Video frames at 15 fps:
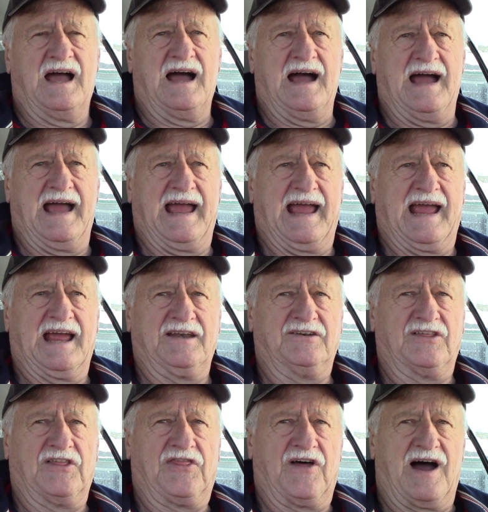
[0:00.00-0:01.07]

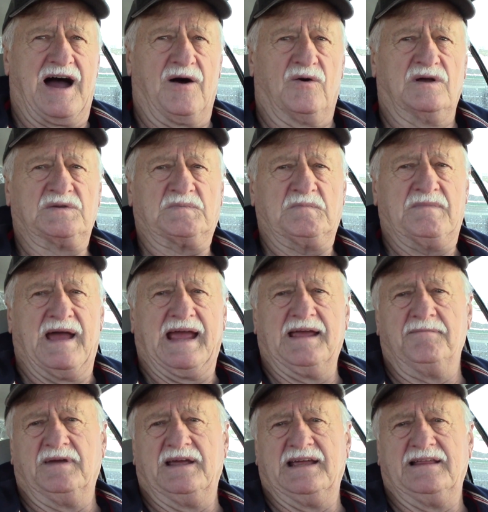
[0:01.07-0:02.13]
and the thought was
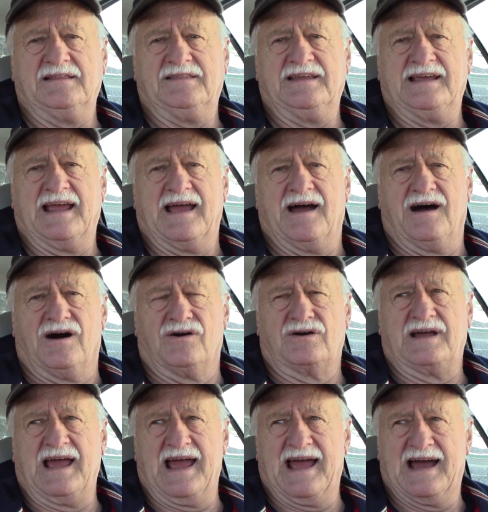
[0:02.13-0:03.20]
maybe the
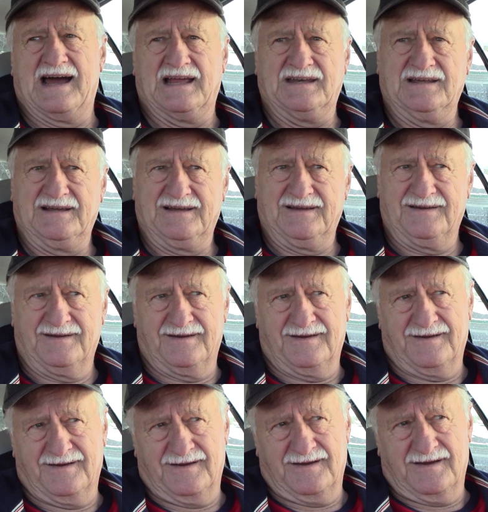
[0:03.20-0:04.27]
elk had
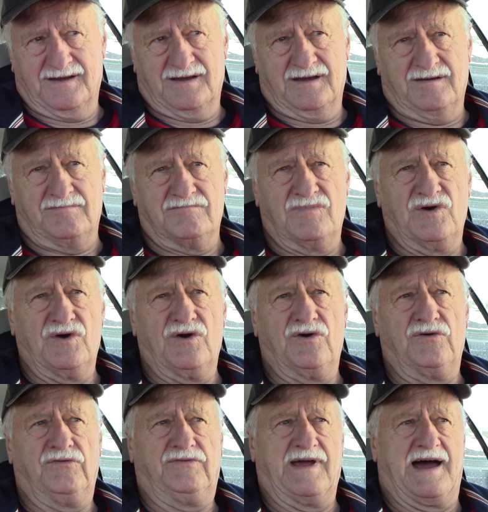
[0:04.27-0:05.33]

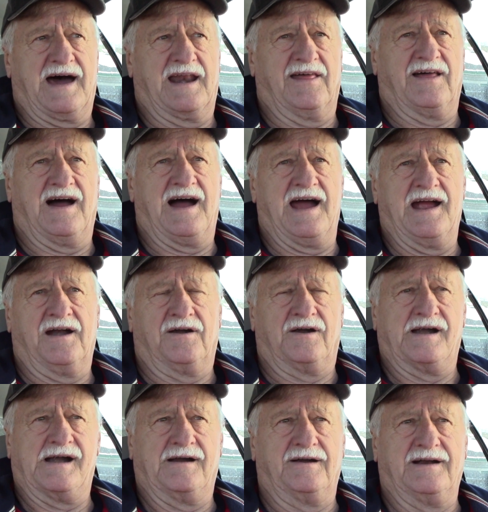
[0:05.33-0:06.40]
moved out of the higher
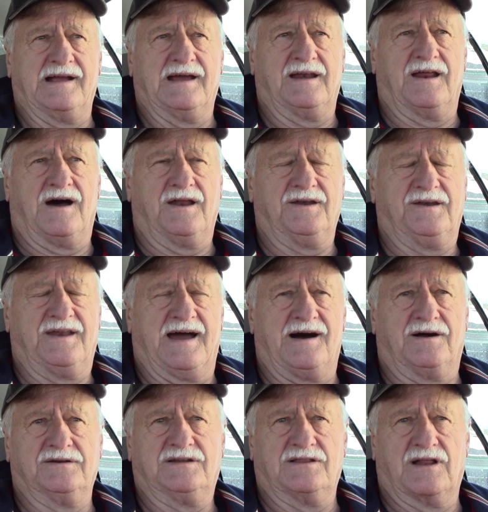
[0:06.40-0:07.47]
area and on
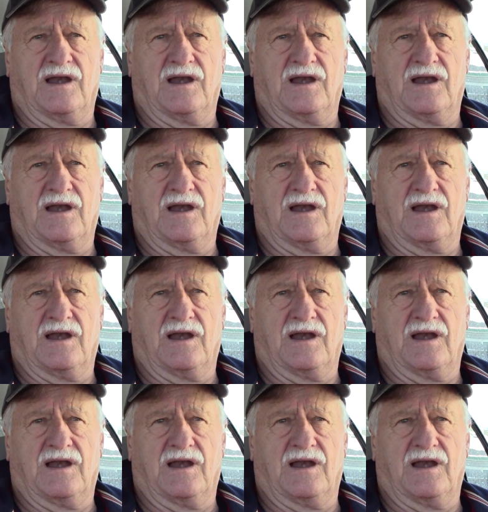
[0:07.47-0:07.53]
down to the